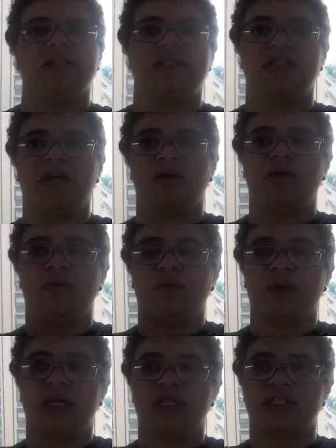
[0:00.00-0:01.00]
So
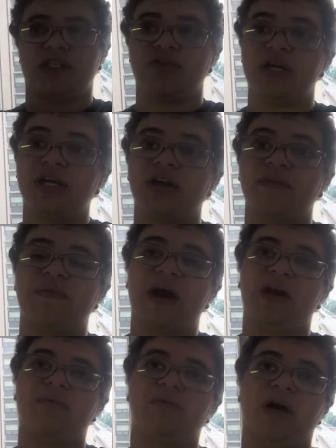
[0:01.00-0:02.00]
we screened our
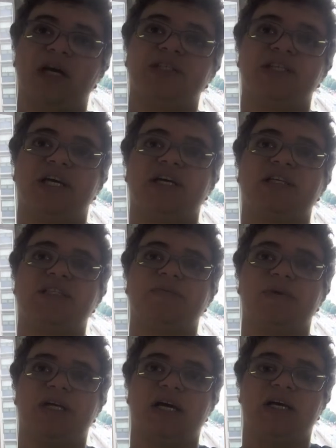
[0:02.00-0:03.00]
final projects
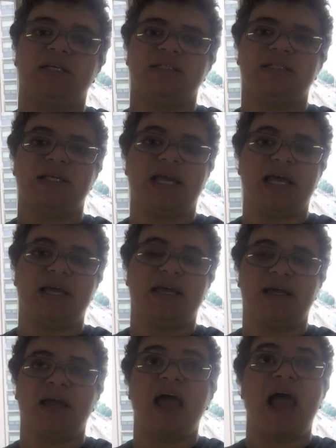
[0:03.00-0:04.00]
because
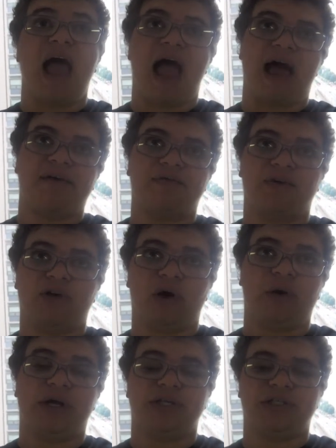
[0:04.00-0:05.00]
today after
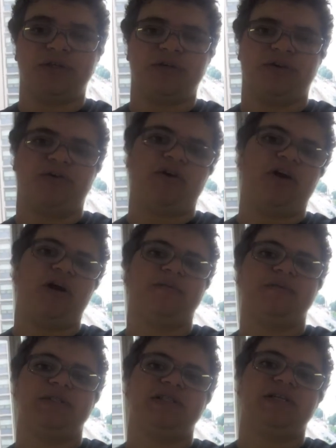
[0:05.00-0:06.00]
going to the Grown
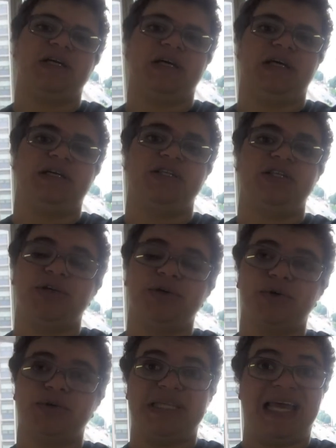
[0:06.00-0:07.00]
Ups uh,
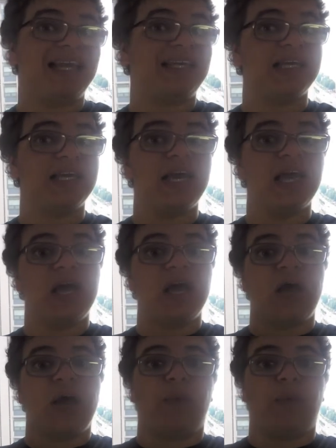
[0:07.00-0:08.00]
2 set
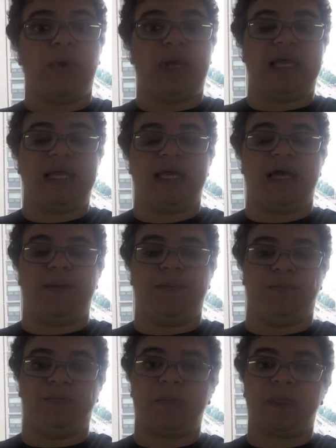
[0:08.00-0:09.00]
we
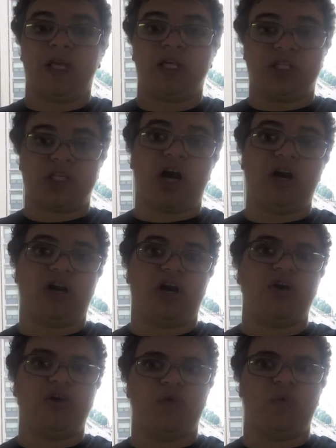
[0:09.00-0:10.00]
um, started
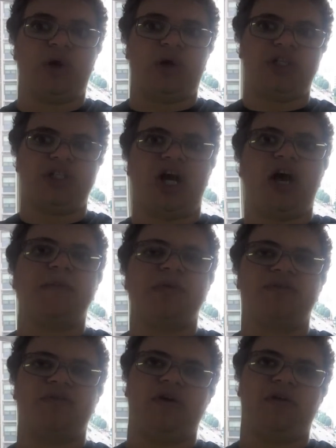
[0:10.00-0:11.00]
our new
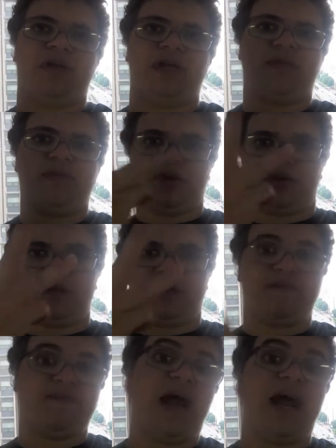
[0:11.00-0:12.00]
workshops for the third
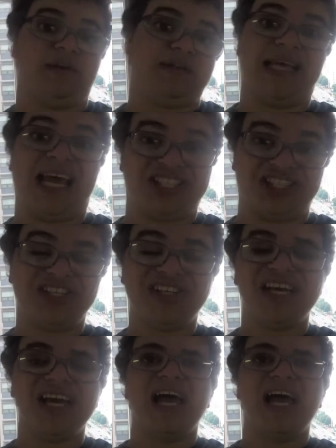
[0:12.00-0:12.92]
and final session.